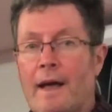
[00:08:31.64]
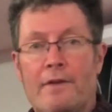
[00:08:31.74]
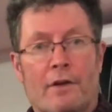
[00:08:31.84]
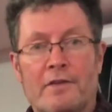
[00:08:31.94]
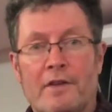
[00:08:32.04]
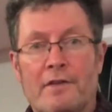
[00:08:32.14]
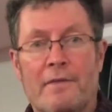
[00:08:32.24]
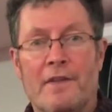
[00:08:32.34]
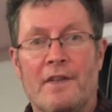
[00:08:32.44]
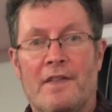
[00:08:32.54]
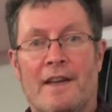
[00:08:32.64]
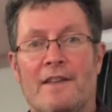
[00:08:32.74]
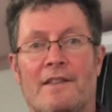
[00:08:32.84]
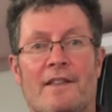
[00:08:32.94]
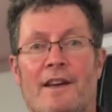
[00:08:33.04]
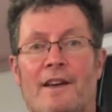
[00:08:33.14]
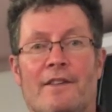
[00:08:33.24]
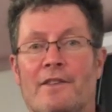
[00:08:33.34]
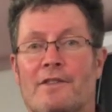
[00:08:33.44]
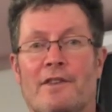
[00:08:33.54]
And all sorts of other things that
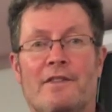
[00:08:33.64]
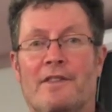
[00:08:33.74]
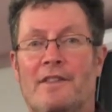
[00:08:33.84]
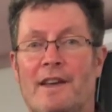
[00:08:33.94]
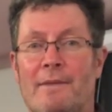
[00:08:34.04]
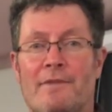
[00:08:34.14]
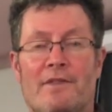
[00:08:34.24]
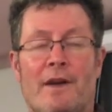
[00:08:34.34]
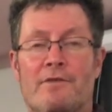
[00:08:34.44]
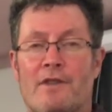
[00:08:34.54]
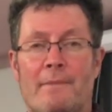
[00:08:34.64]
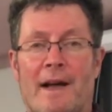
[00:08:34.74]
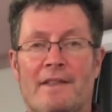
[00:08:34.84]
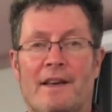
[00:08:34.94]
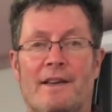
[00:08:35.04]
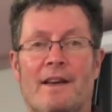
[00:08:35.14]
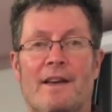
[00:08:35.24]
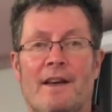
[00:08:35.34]
are just going to seem so traumatic.